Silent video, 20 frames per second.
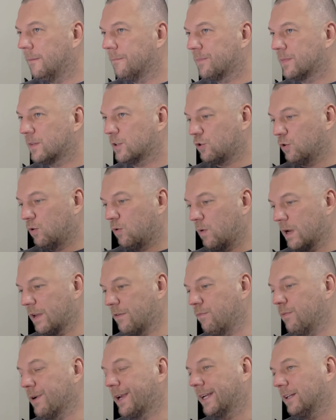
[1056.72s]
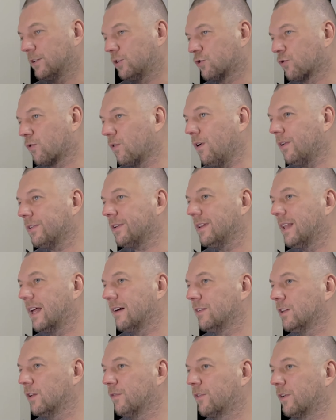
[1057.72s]
So if we control the
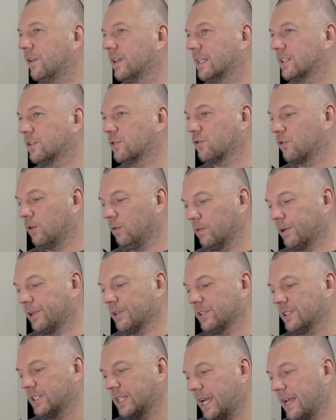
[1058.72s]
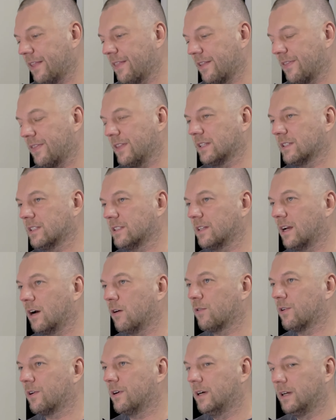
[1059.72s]
level of cholesterol, we can say that this is
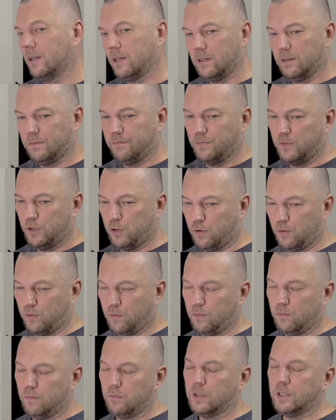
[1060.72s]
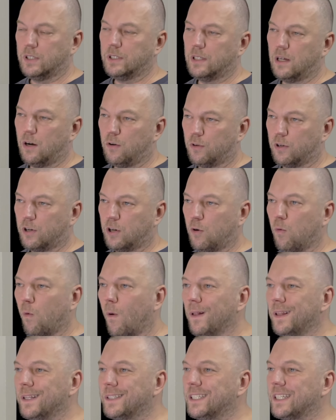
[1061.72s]
our, you know, this is our
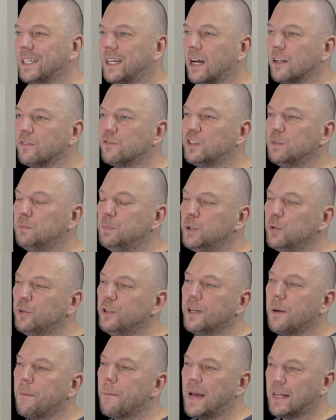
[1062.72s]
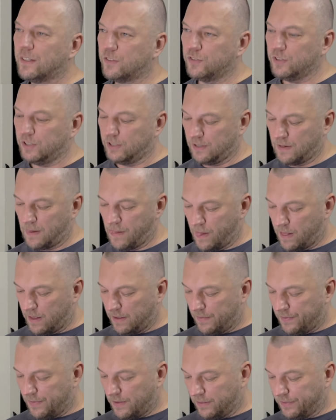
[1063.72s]
quality contributing metric.
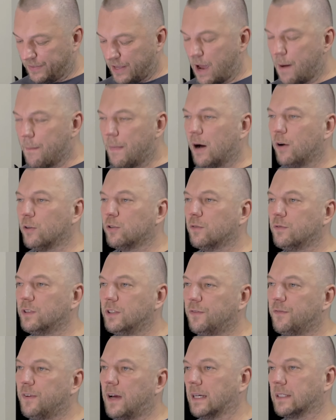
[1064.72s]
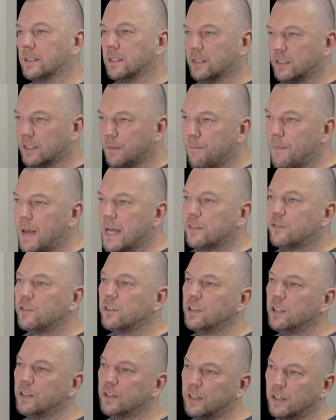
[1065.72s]
The amount of defects, it's a metric
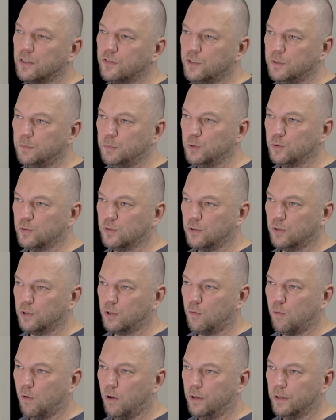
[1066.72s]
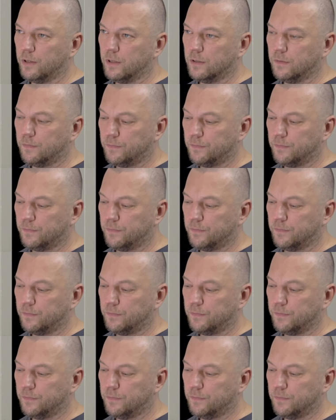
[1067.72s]
that contributes to the quality.